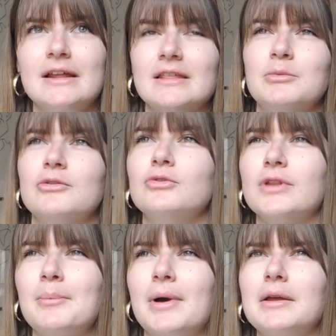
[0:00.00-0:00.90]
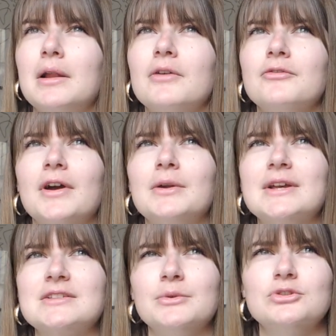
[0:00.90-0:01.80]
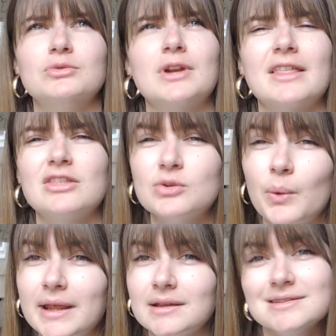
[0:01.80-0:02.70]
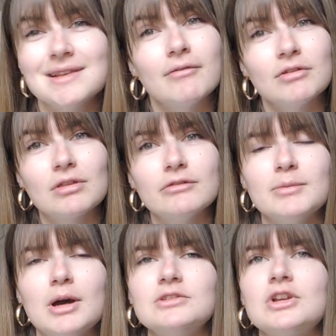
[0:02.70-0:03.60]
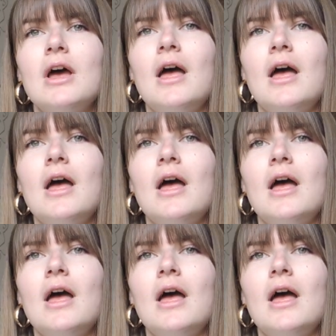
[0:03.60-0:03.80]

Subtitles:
I think before that my final essay was due on like the 27th of March.